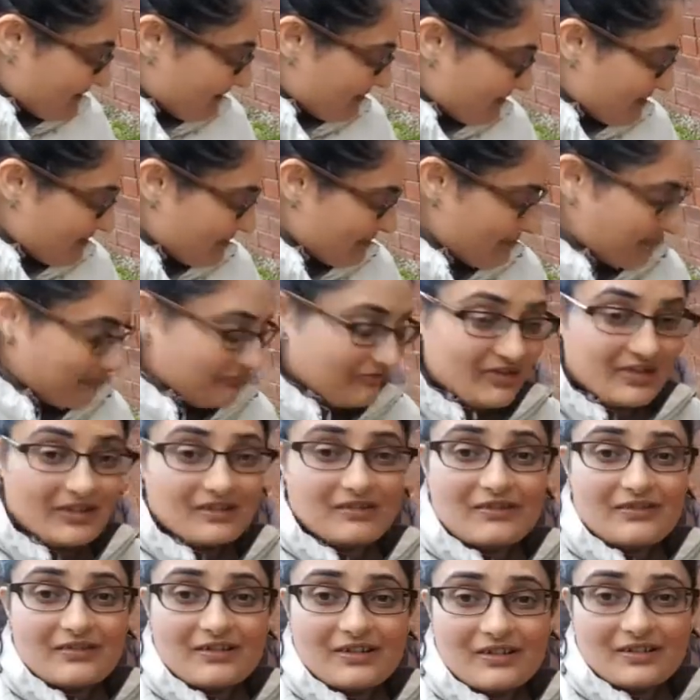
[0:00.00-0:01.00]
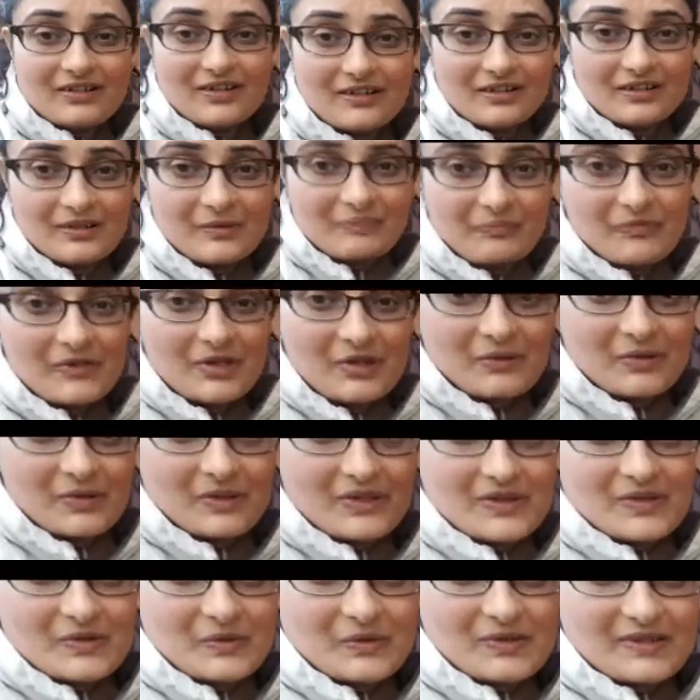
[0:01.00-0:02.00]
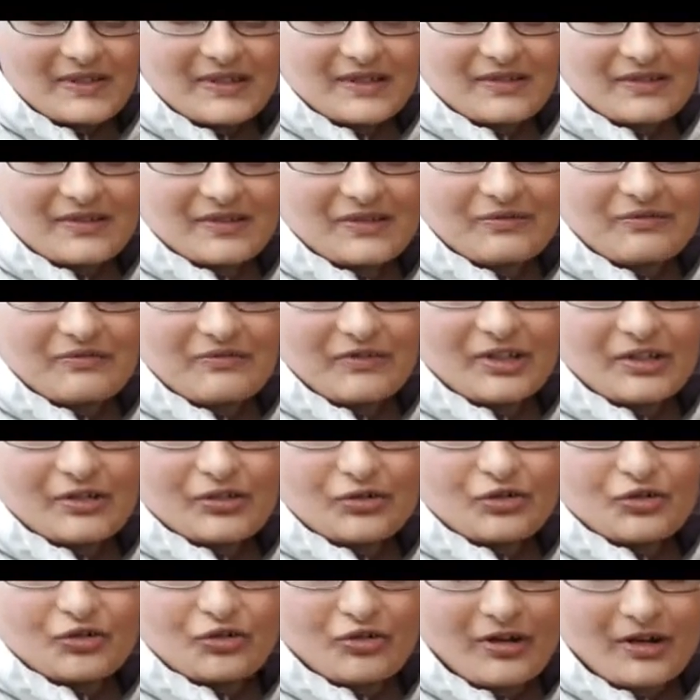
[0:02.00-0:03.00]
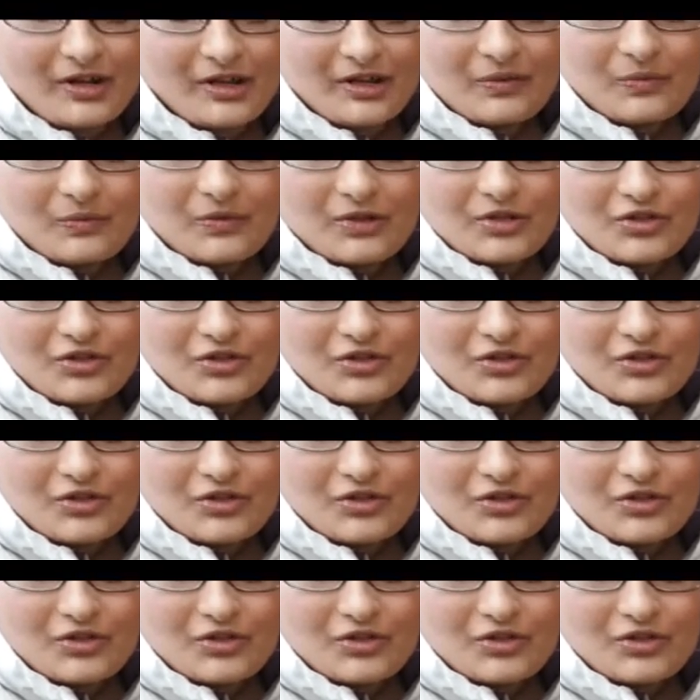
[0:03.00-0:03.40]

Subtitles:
starts to feel when the soil starts to feel dry,